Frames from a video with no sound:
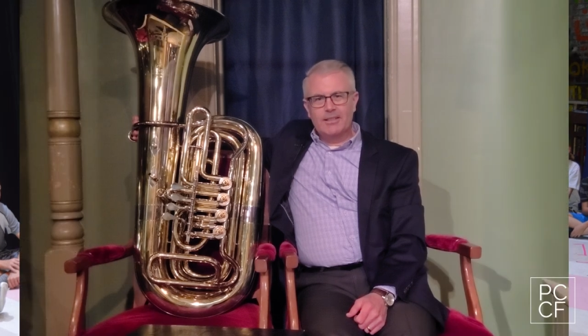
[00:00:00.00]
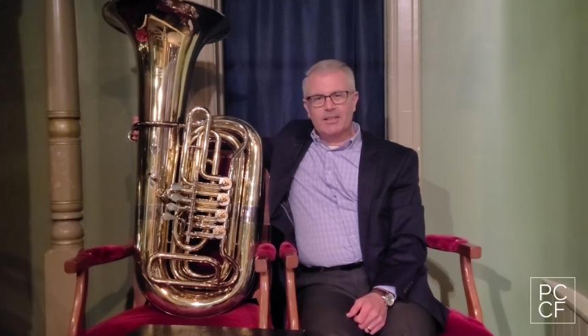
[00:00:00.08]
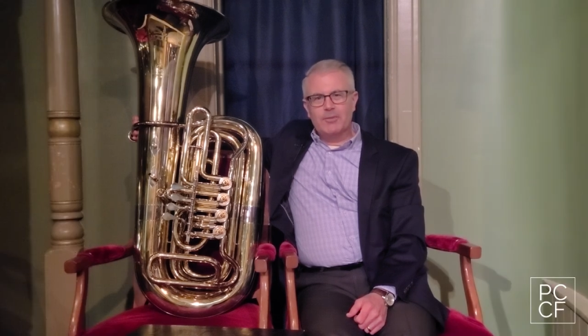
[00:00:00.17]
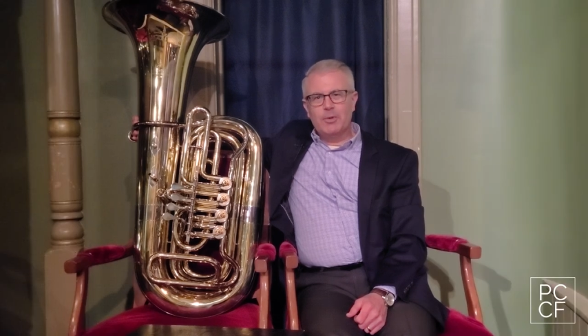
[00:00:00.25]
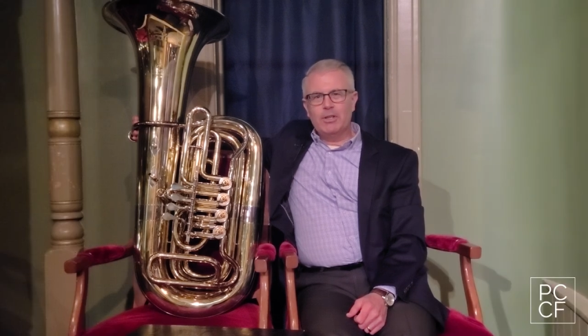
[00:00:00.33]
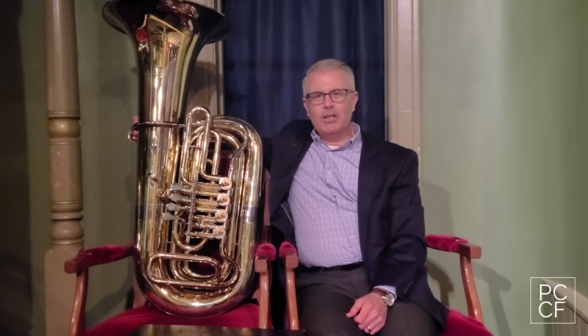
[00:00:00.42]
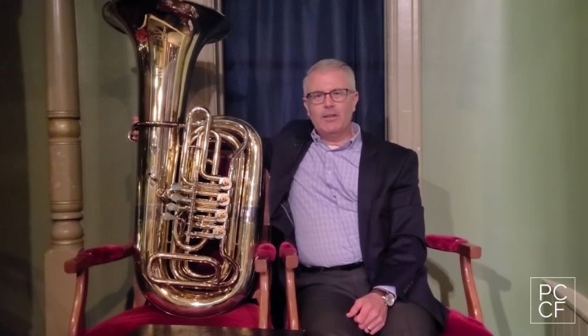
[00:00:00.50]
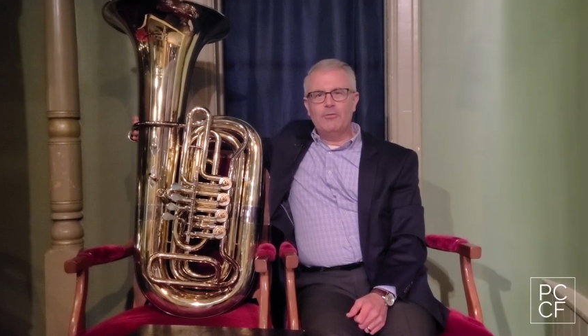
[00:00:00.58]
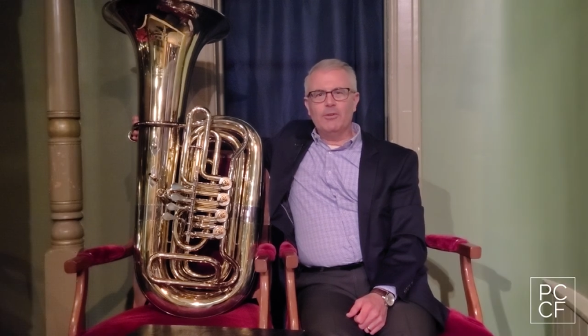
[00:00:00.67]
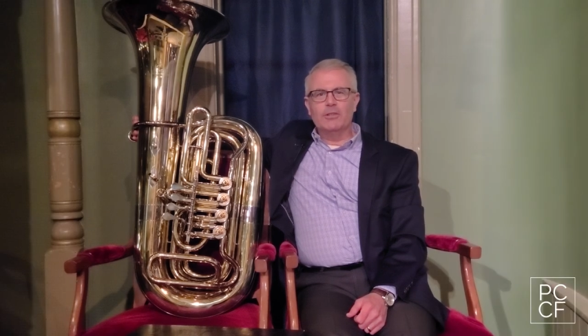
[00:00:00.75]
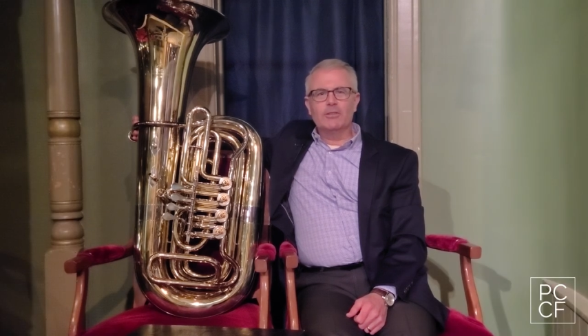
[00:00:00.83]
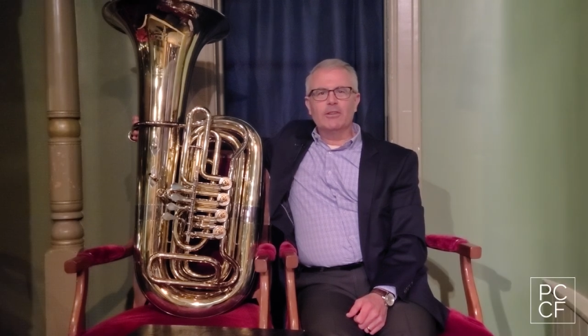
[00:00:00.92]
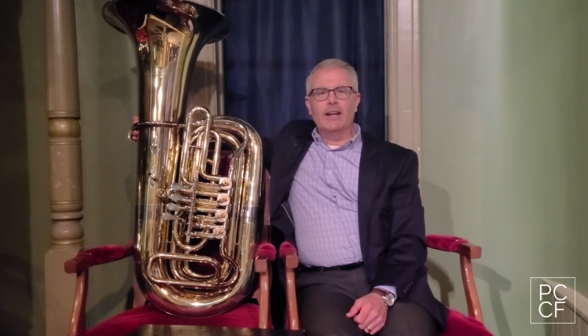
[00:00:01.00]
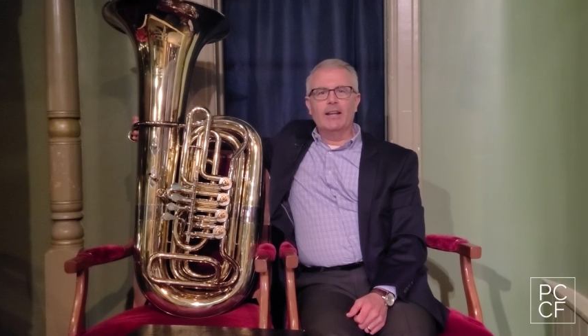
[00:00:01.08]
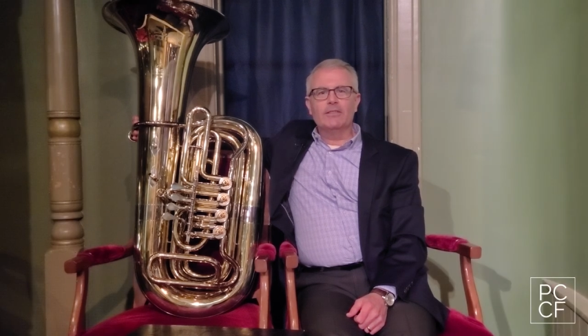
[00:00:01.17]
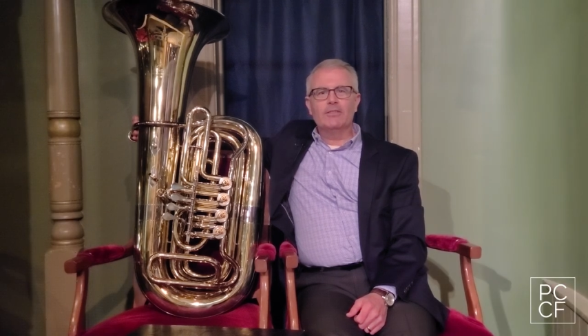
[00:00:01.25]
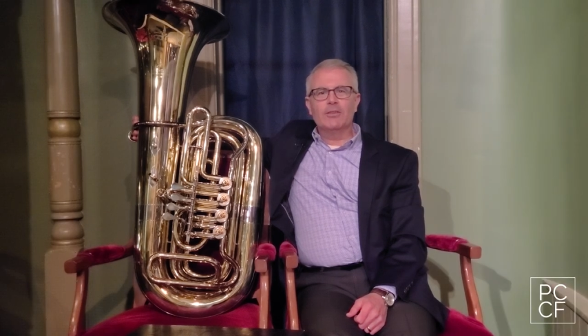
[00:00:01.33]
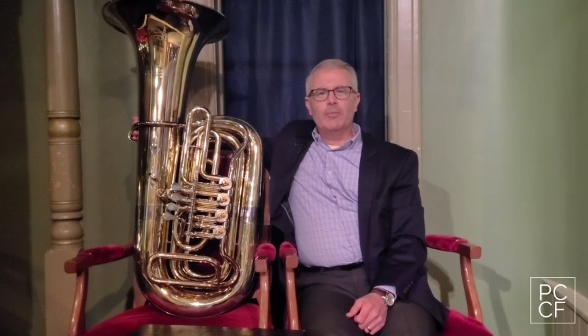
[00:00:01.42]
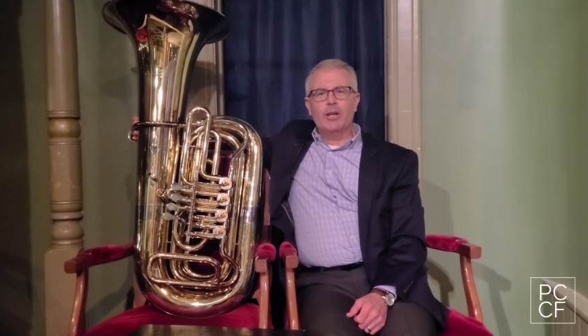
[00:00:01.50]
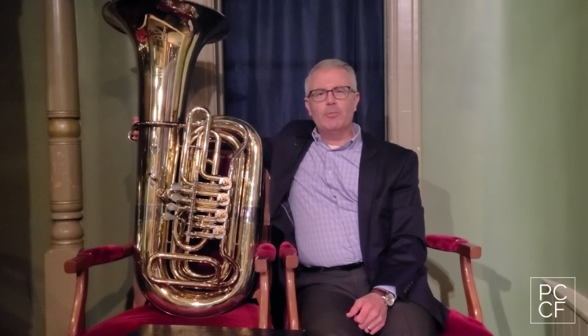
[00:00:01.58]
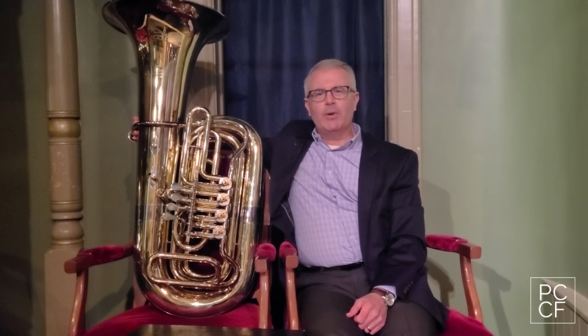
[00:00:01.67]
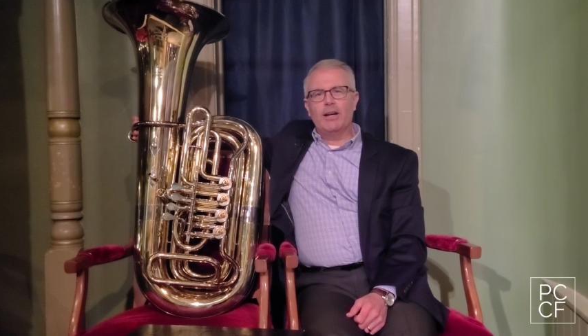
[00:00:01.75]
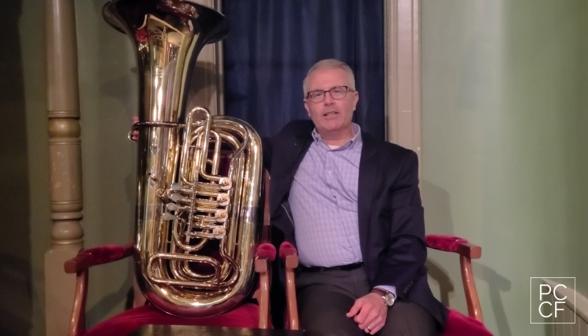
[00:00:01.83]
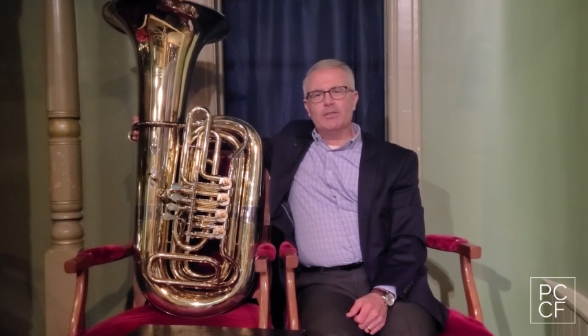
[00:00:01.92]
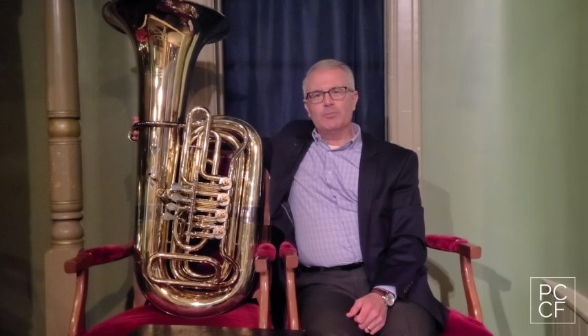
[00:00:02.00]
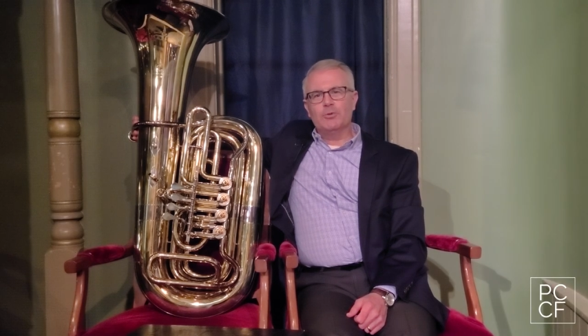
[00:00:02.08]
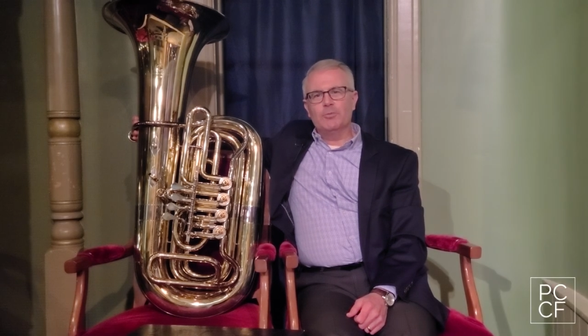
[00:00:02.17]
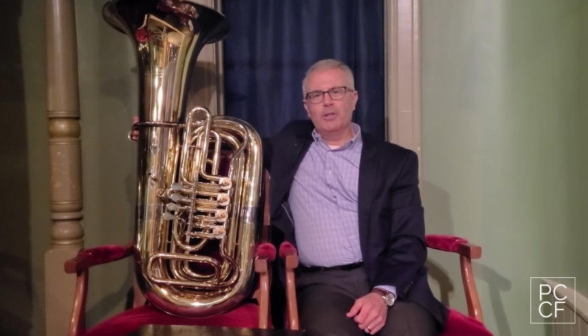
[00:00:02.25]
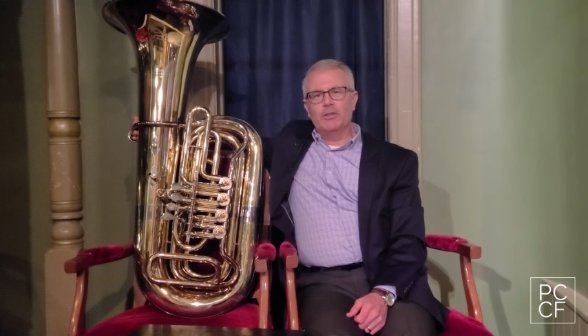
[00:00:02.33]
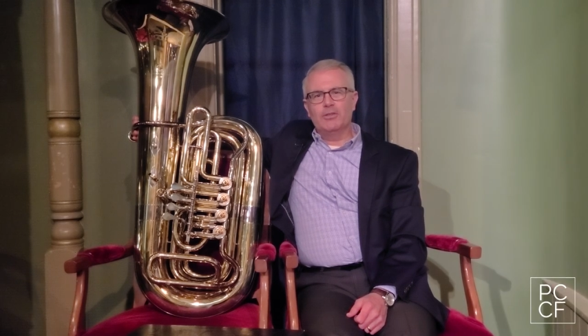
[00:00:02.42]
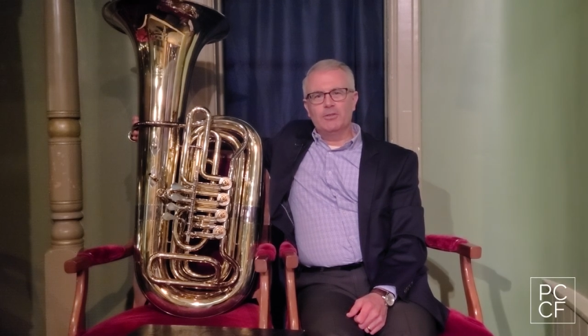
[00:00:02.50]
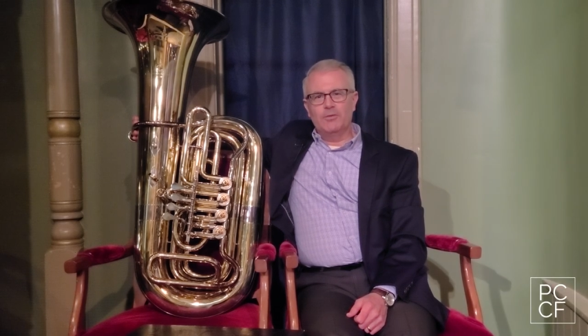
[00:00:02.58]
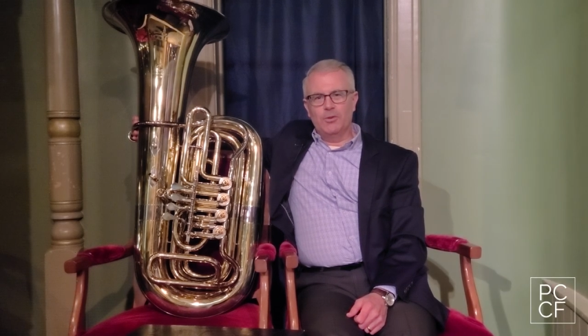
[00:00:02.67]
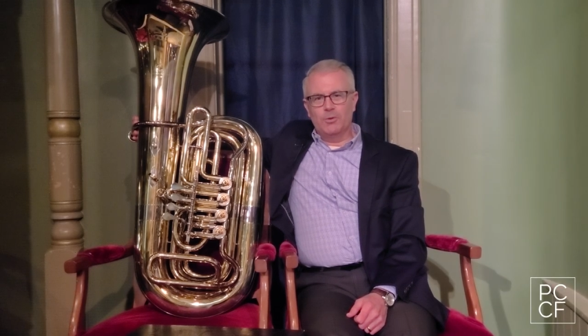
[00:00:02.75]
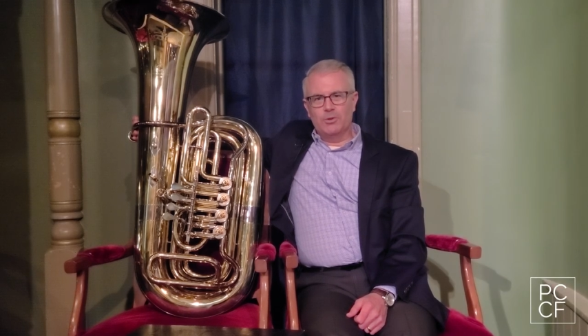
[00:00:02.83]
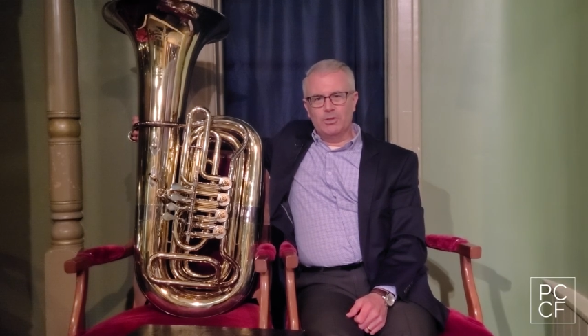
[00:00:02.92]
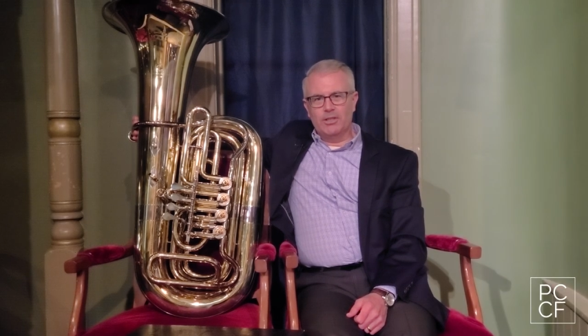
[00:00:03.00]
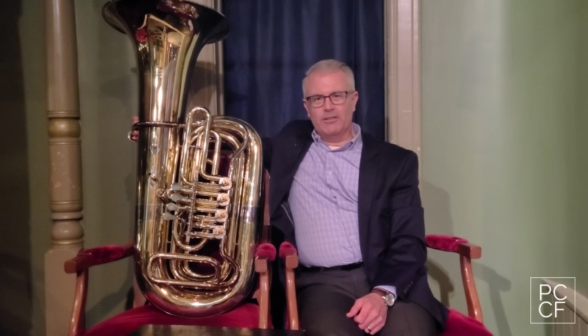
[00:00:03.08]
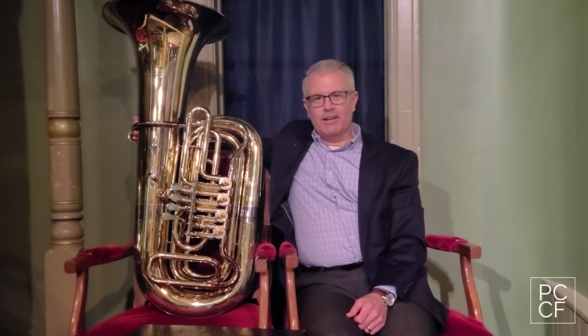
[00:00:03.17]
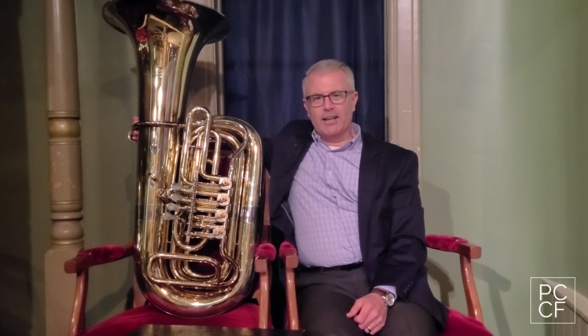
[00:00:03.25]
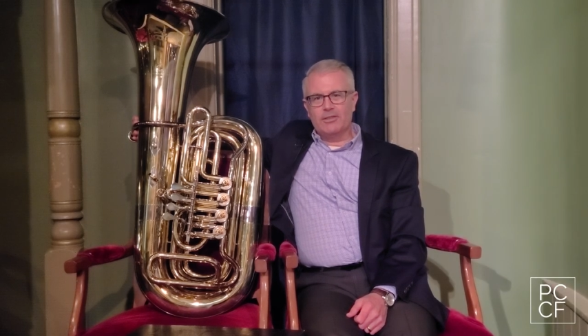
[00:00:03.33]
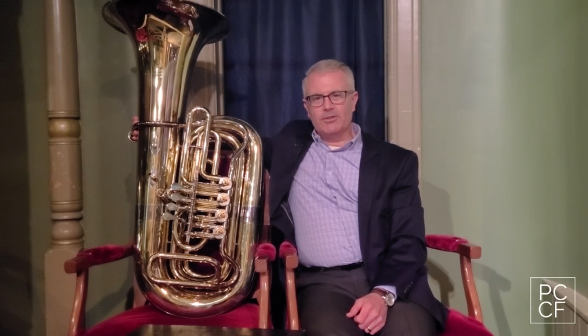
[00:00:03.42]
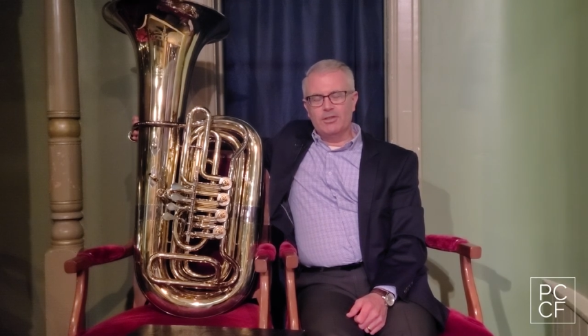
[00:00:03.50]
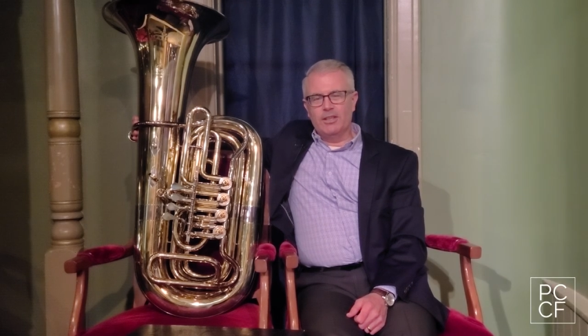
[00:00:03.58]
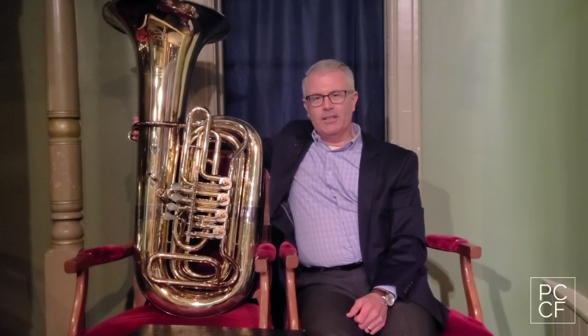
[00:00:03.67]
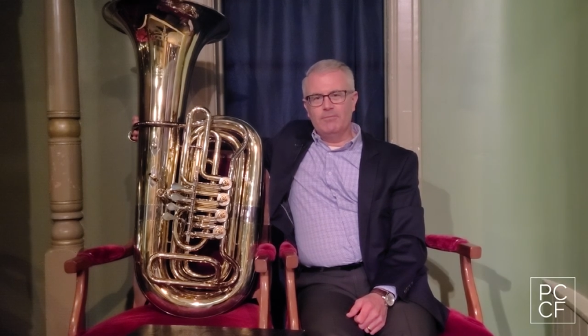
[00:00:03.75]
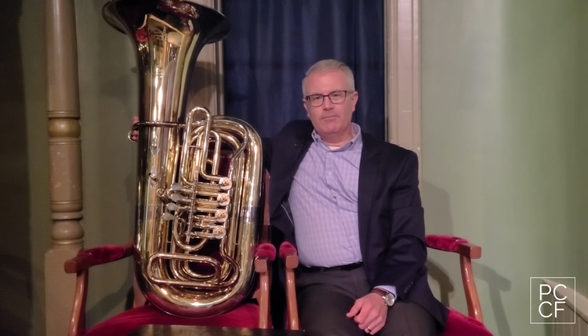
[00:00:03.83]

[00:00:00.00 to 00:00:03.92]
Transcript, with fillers: Community fund grants are made possible because of your generosity.